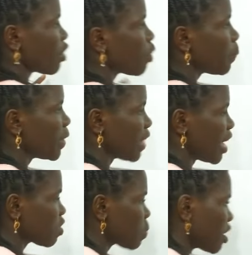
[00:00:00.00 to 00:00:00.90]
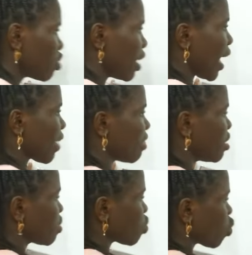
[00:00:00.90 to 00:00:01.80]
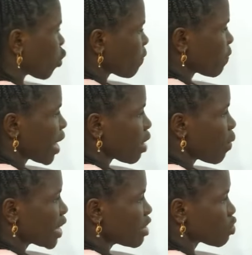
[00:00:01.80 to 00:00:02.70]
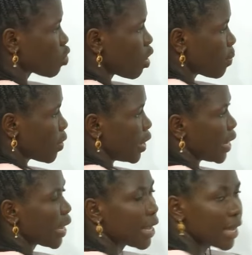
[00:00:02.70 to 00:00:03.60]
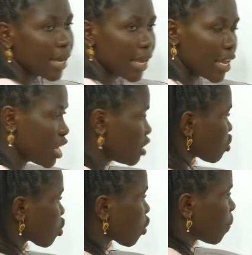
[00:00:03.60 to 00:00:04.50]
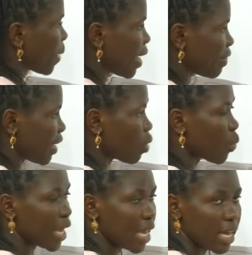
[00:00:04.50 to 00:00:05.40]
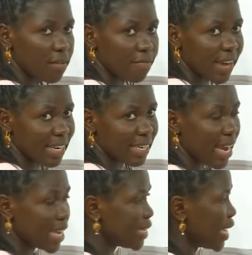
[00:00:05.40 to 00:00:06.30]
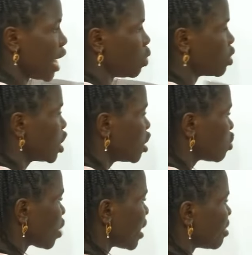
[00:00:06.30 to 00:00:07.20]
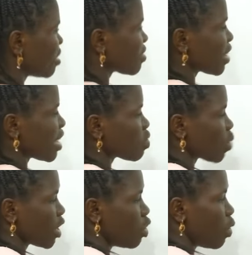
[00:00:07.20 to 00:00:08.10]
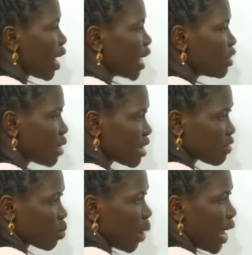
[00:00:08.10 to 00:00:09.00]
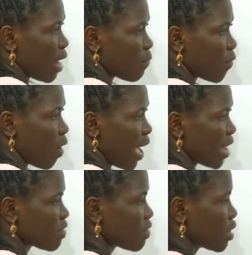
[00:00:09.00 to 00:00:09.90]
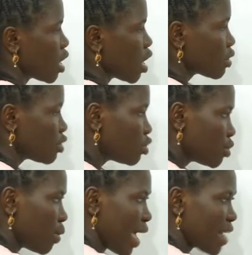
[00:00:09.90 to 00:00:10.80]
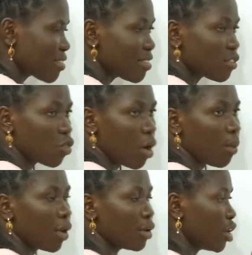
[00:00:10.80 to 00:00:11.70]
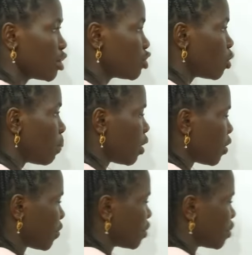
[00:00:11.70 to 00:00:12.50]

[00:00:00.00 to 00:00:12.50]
regrouping the expression like this, we find what is common in each group and then we factor it out. So in this case, when you look at 2x squared and 4x, 2x is common to both.